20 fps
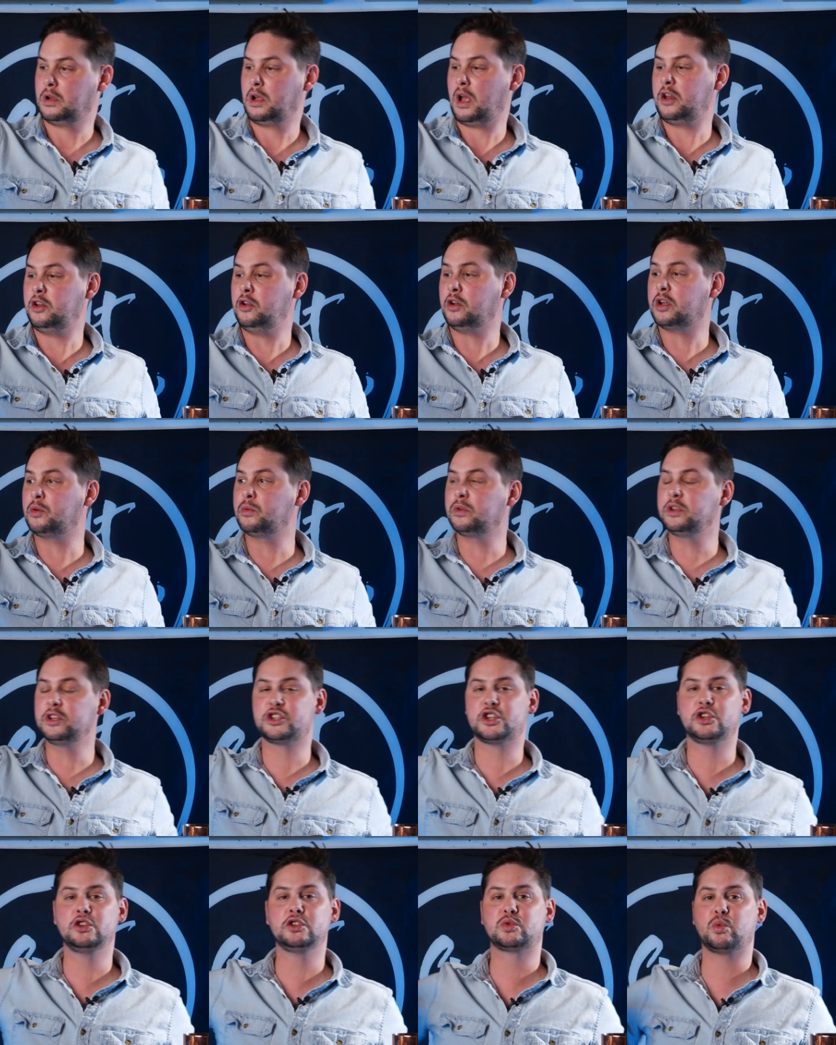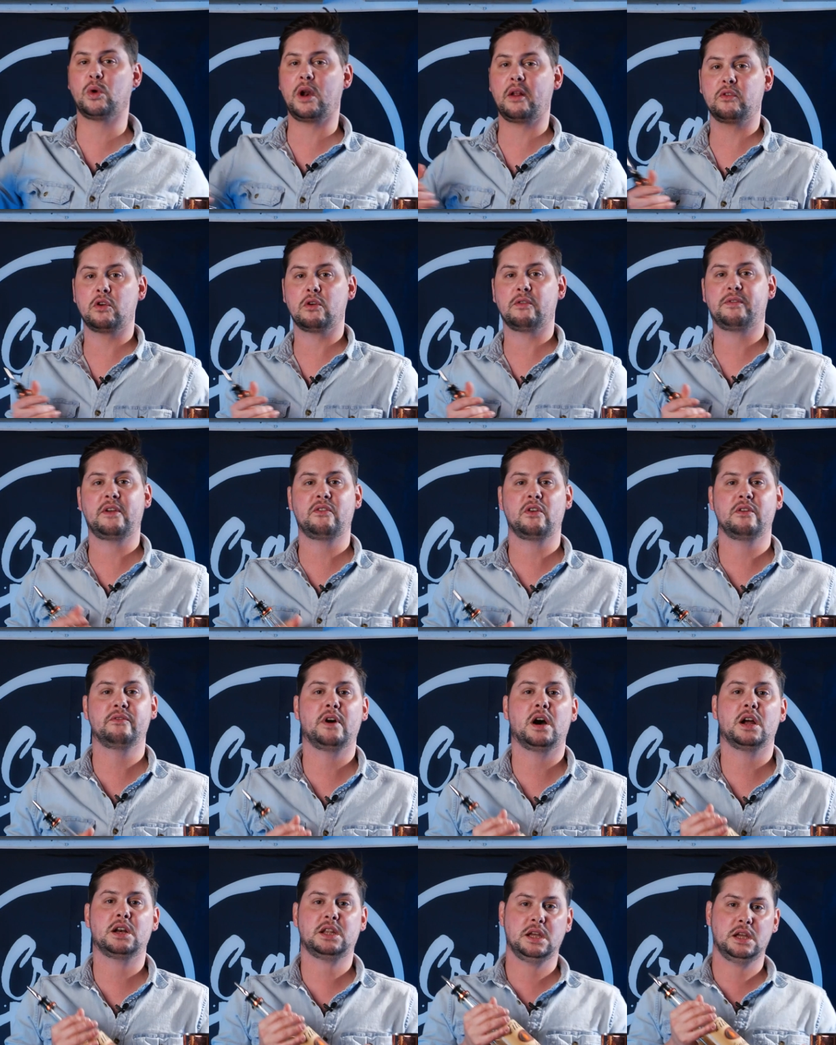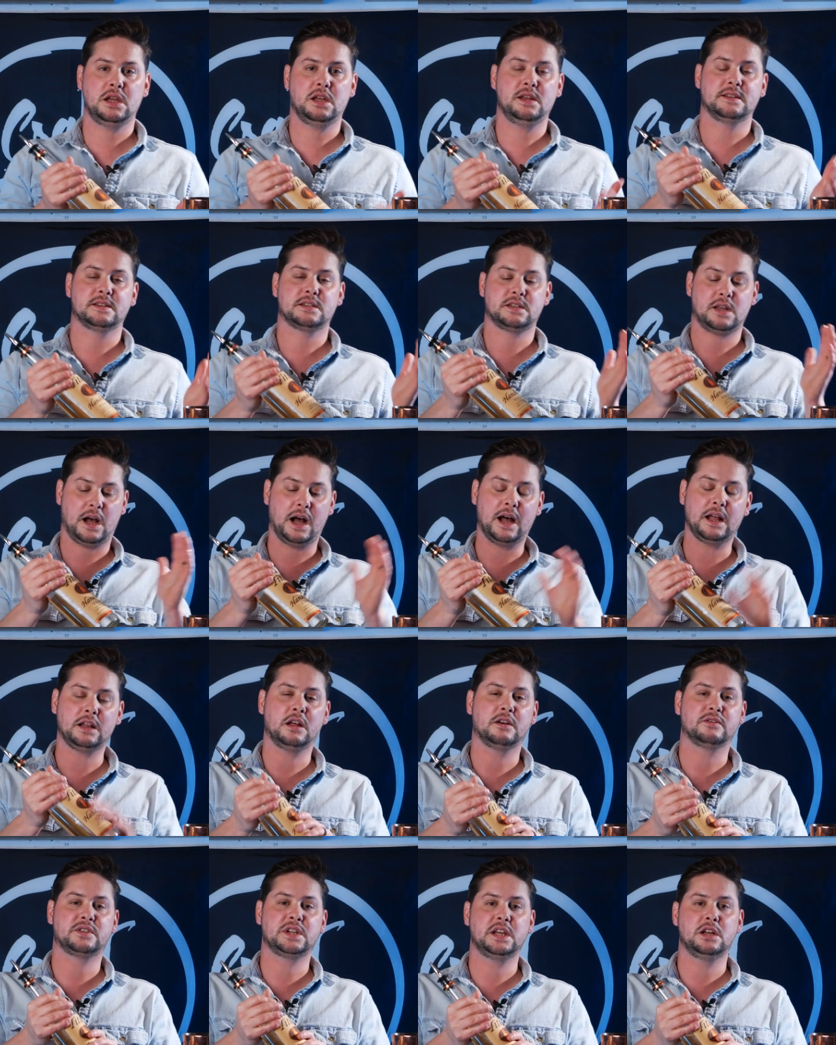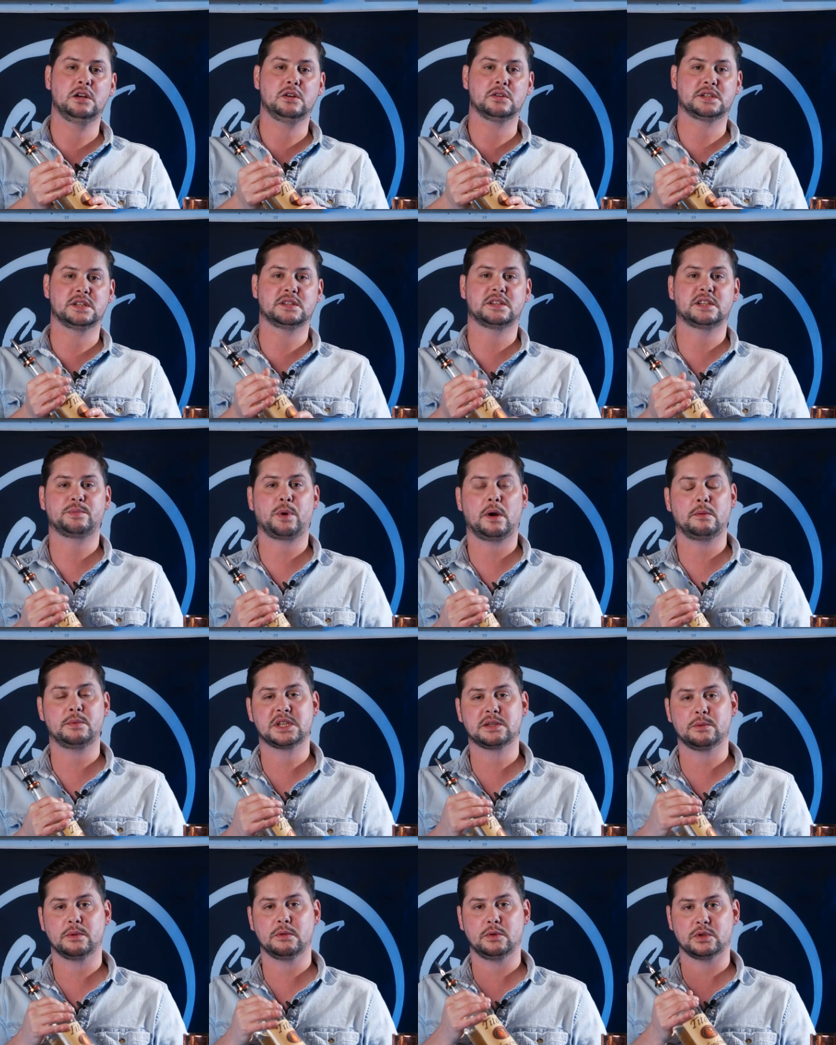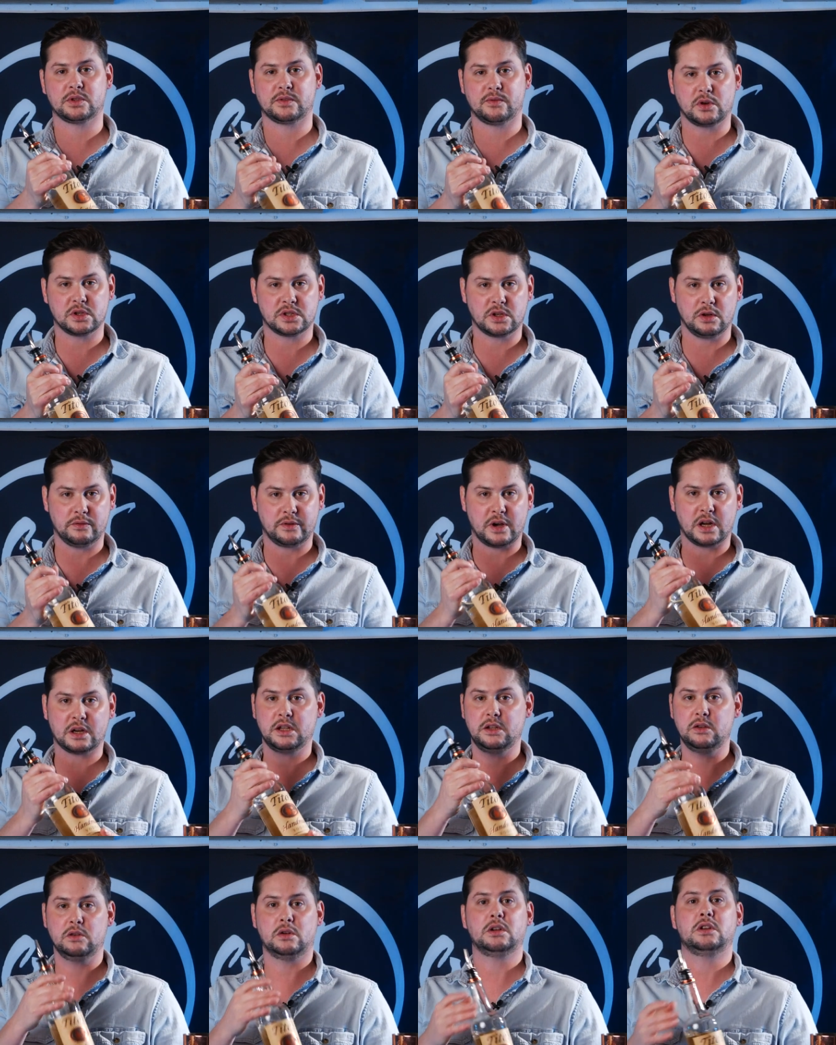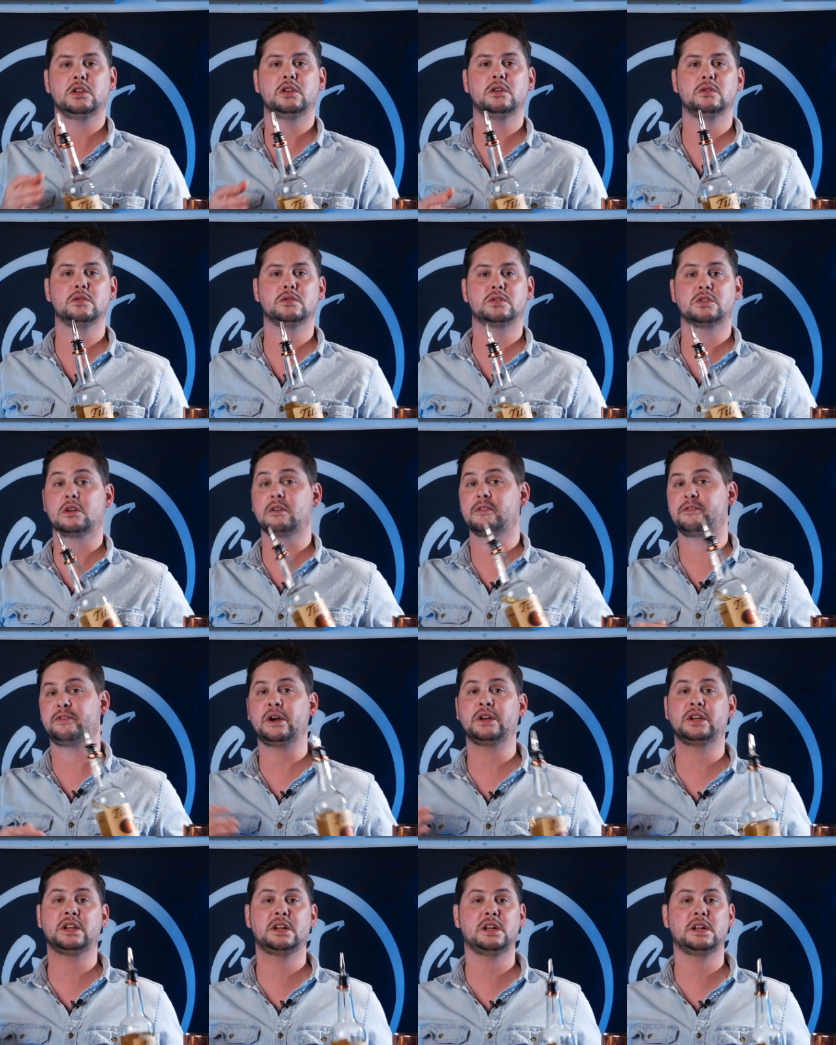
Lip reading: And you can really choose whatever your favorite vodka is. I love Tito's. This is probably some of the most versatile vodka you could use. You can find